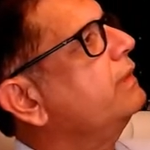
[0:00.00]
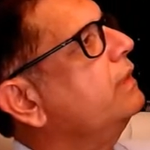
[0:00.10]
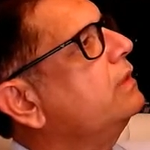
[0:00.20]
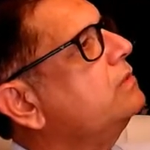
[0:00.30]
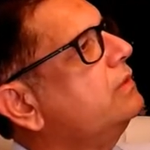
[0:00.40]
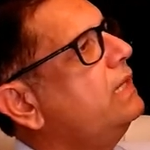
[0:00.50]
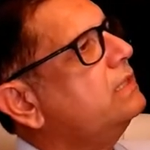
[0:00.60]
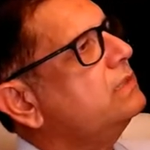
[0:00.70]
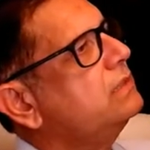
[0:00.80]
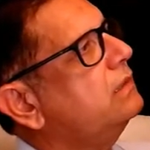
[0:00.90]
So
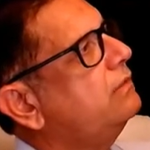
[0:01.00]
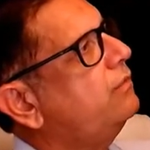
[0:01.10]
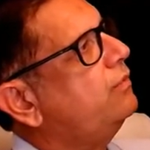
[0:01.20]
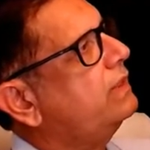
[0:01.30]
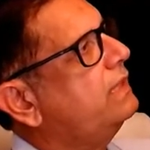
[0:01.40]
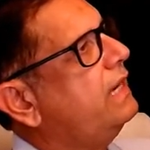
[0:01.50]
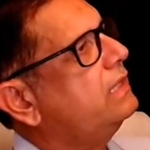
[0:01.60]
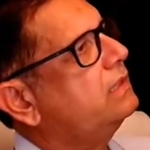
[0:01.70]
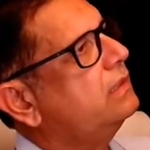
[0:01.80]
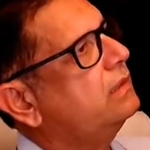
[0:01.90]
that's what
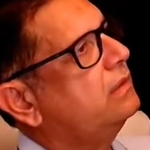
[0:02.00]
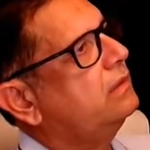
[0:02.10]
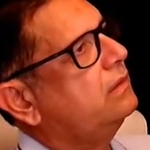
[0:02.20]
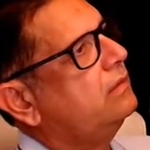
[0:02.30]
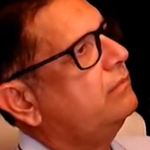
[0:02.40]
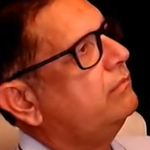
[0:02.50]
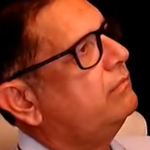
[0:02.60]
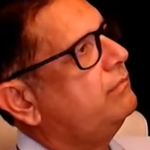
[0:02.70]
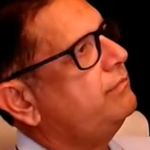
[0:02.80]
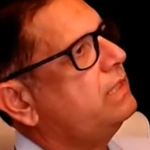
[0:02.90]
that
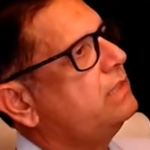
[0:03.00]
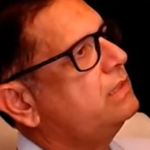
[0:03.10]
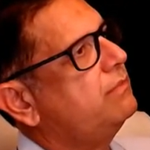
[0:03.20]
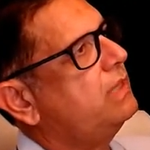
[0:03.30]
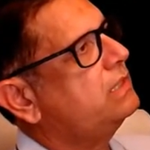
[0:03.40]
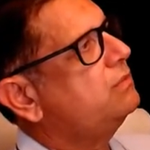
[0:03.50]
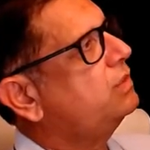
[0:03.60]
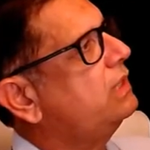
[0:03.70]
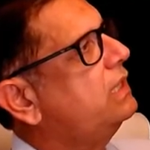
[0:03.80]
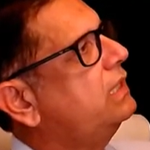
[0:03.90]
means, Madi,
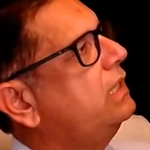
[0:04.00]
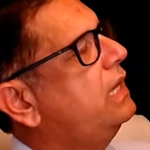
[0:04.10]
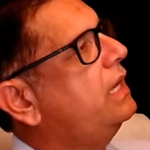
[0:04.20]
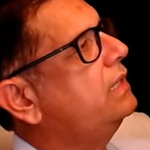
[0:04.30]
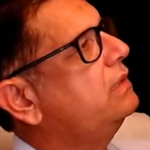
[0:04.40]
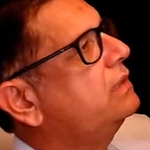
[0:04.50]
Mudare and